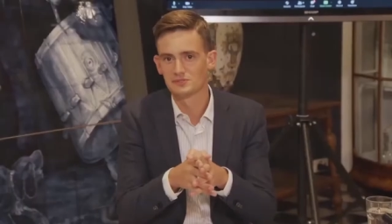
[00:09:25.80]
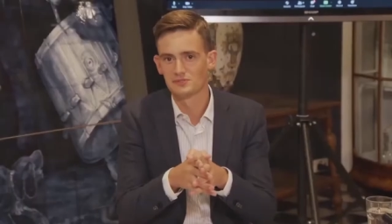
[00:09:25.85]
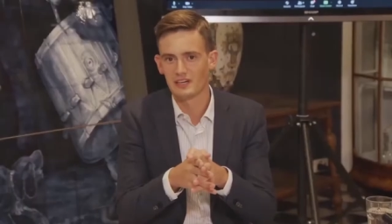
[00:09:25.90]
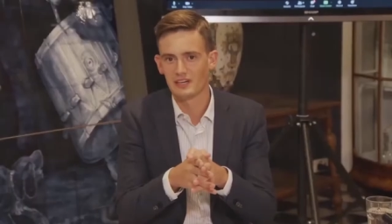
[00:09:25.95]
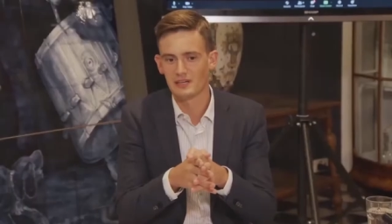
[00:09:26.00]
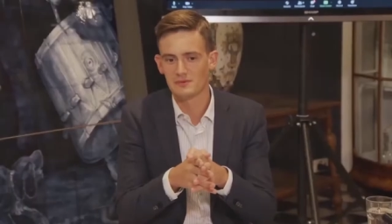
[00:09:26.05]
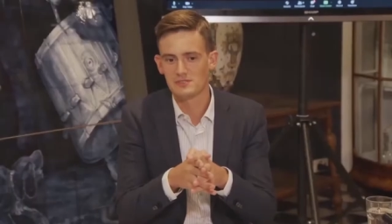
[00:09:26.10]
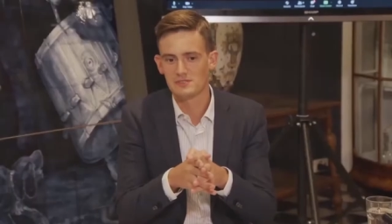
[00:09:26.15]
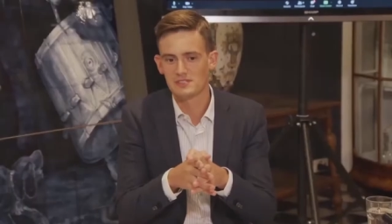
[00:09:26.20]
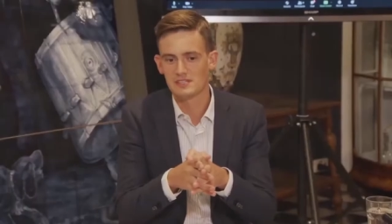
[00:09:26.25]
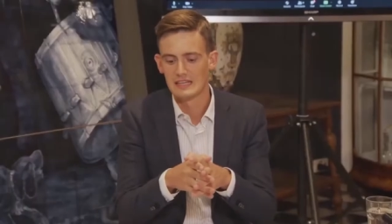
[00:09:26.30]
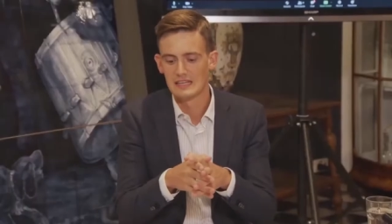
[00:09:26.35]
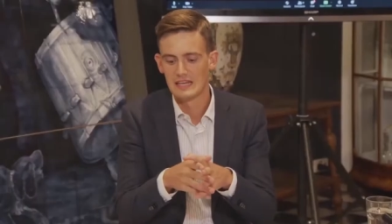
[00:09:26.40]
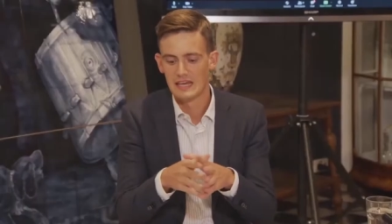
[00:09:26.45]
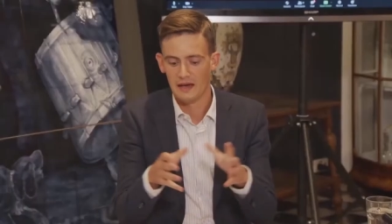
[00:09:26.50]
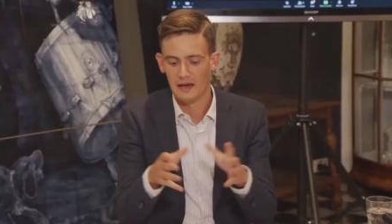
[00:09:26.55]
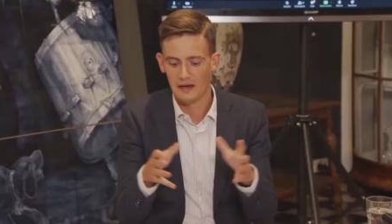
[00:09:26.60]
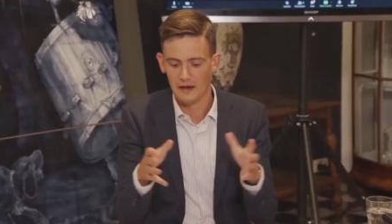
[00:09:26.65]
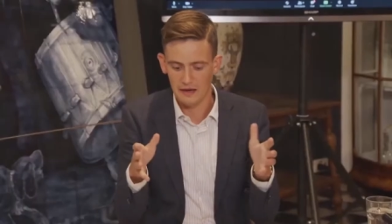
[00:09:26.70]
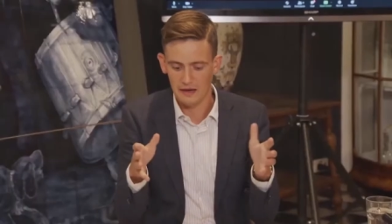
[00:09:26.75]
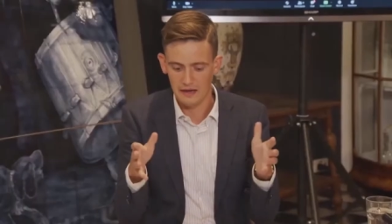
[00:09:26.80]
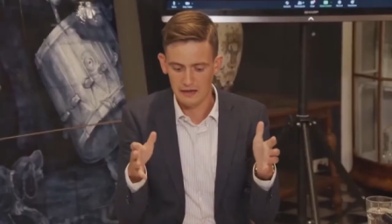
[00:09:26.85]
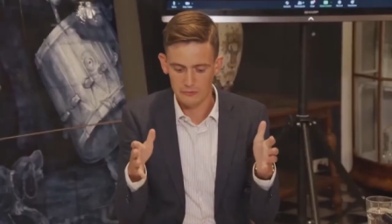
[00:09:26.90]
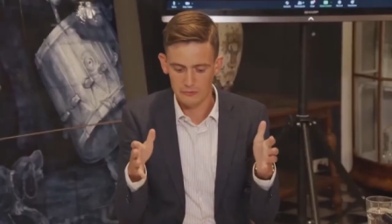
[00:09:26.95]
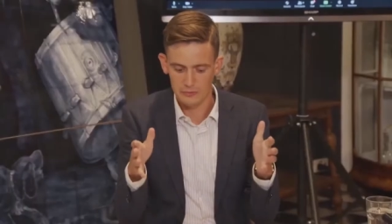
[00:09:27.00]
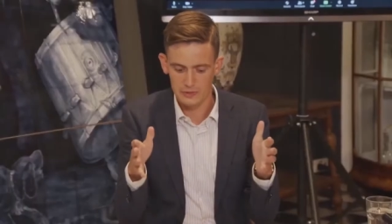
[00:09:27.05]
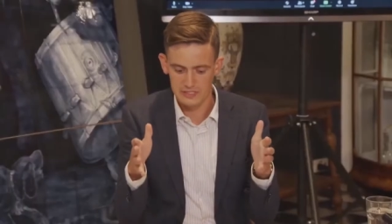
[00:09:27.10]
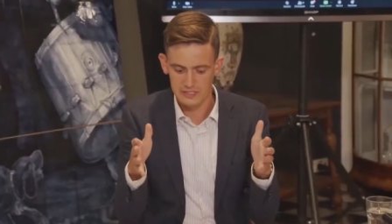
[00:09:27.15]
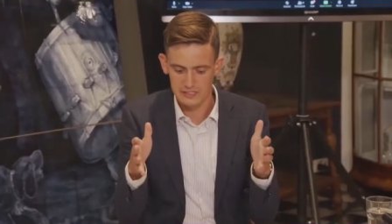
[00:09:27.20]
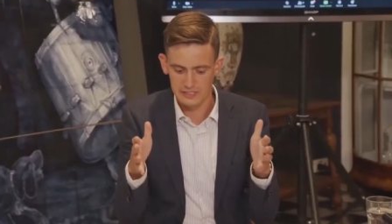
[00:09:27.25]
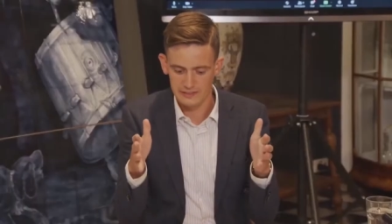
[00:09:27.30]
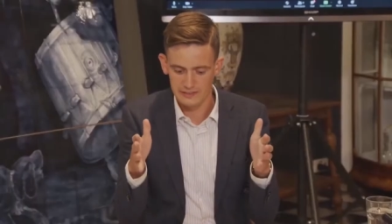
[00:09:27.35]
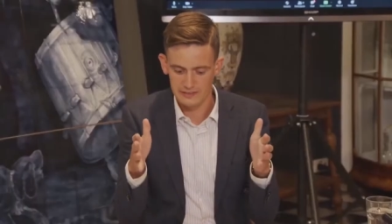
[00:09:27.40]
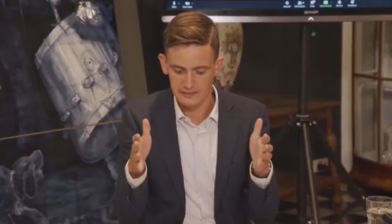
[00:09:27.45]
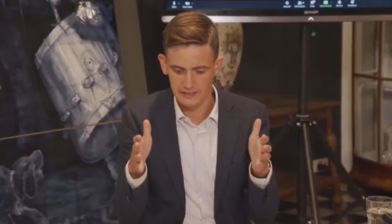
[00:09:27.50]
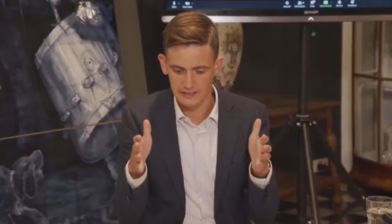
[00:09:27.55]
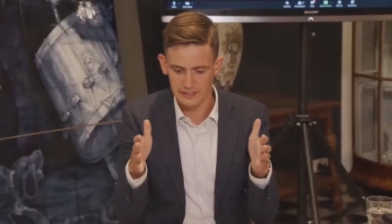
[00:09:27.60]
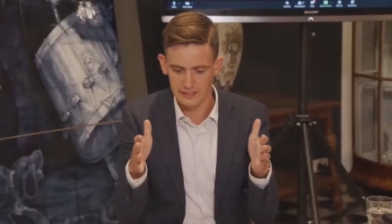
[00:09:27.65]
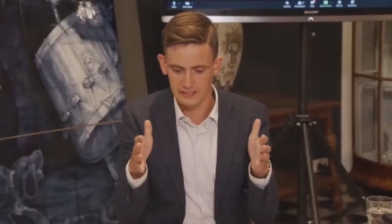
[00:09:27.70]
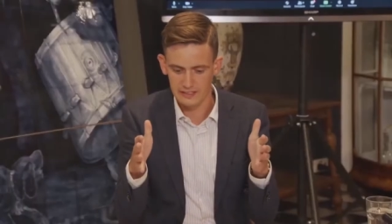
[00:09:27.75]
times. Uh, we send
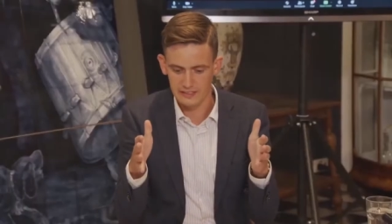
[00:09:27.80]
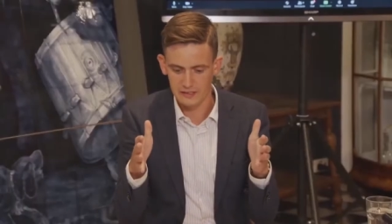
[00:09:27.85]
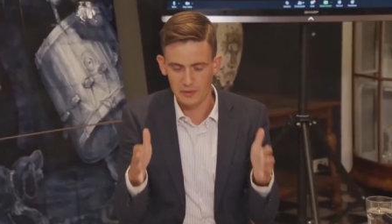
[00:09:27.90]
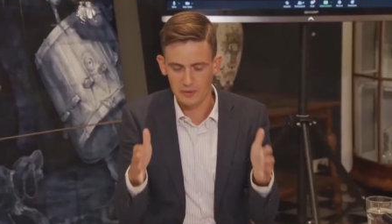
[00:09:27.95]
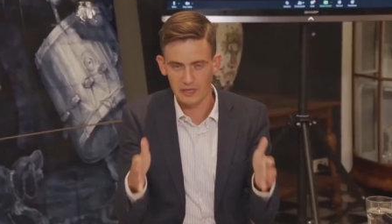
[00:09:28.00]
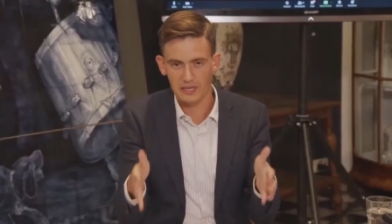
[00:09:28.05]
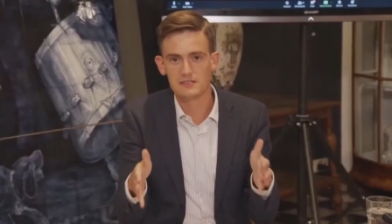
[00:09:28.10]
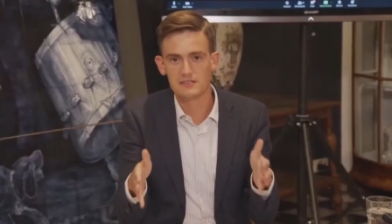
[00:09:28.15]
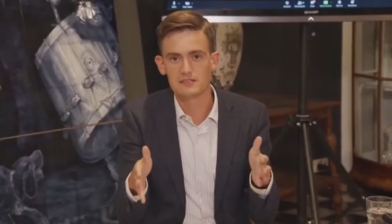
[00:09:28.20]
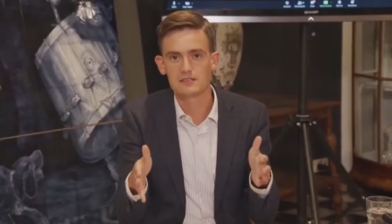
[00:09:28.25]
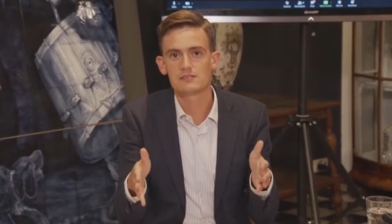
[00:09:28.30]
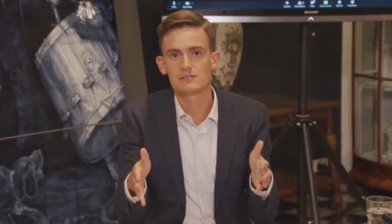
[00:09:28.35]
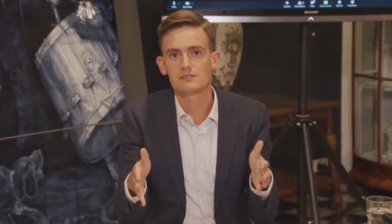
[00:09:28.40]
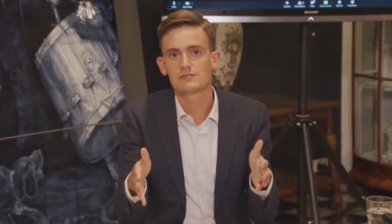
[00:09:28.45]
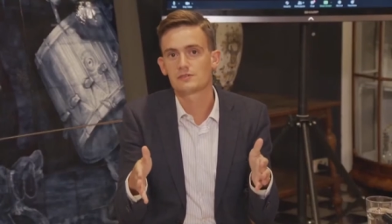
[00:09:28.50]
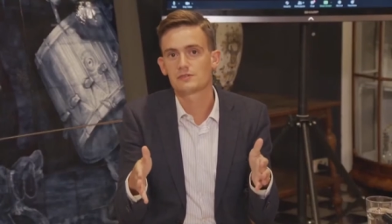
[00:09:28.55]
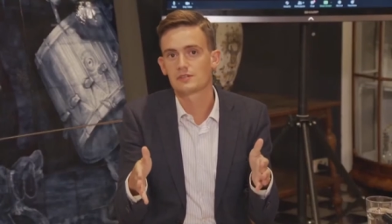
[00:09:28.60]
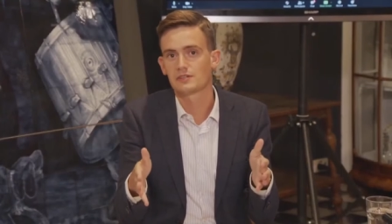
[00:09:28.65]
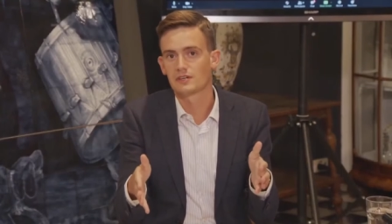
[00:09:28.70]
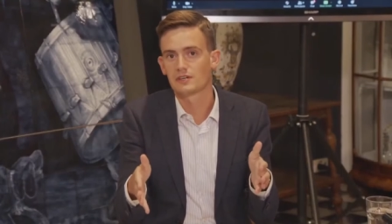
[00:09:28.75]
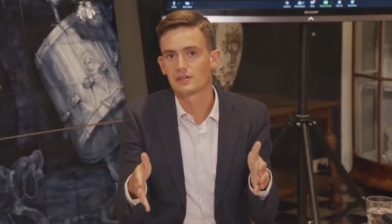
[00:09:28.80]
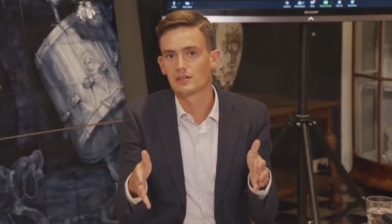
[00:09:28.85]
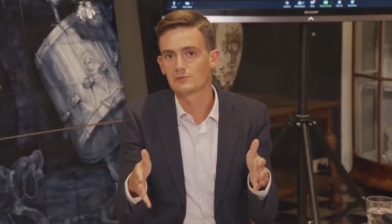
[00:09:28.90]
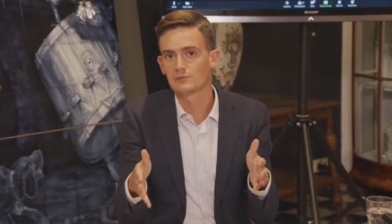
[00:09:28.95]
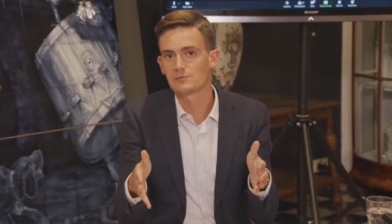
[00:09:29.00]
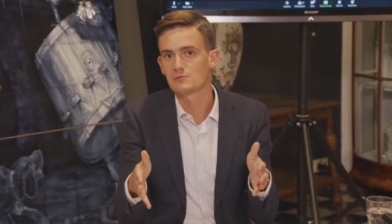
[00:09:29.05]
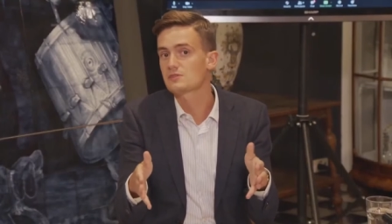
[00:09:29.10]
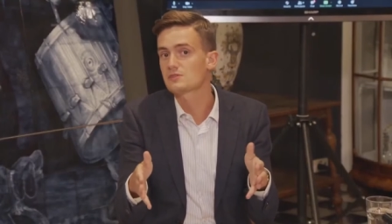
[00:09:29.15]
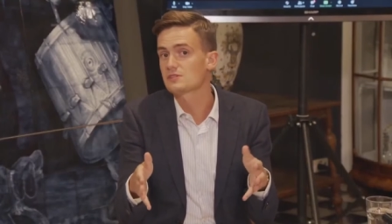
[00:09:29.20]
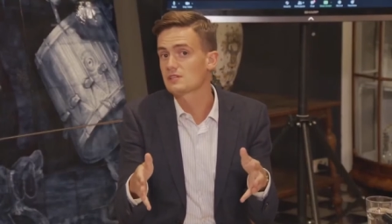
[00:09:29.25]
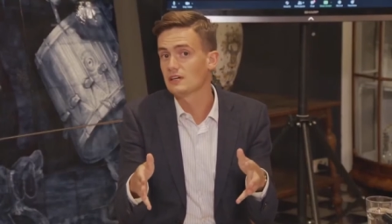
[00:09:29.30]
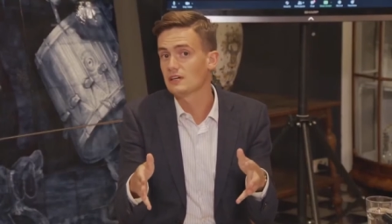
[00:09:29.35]
uh, the packages to your homes,